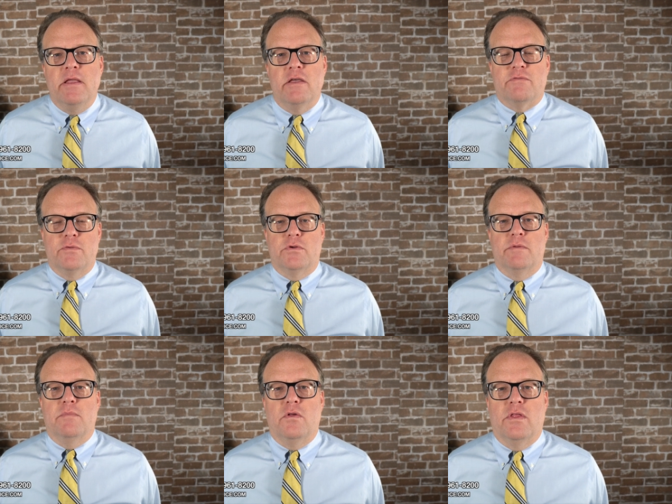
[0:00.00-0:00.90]
is fluent
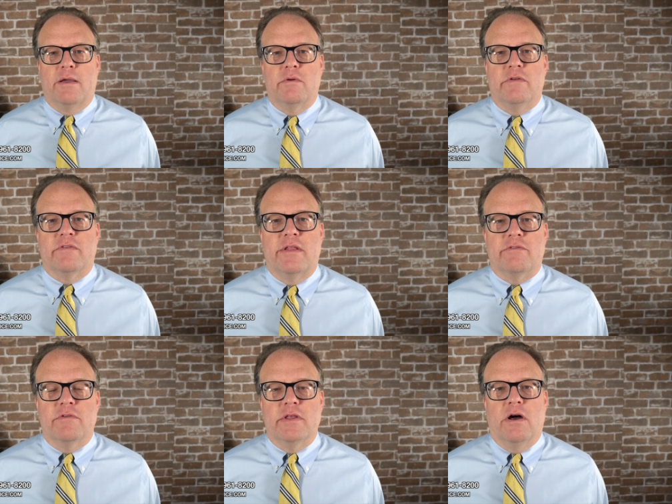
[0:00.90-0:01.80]
in both languages, and
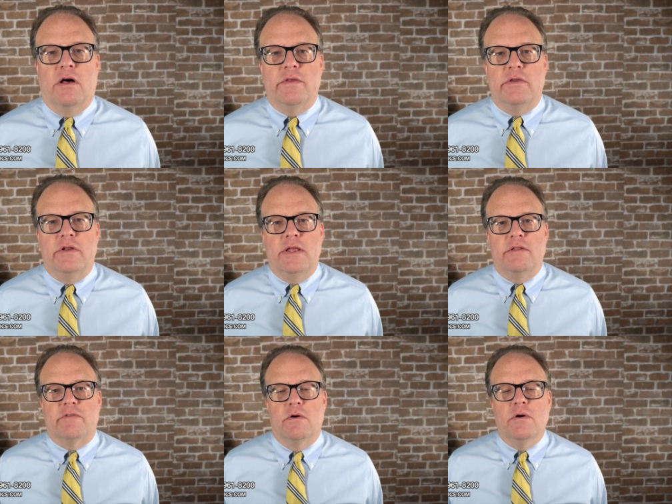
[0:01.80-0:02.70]
that's really all that you
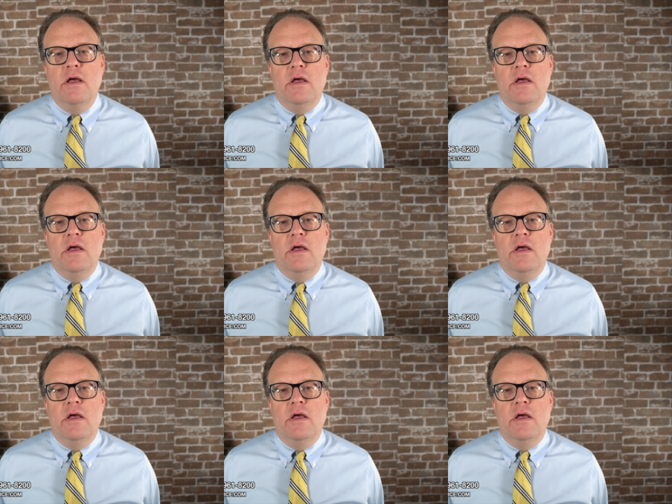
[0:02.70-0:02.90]
need. So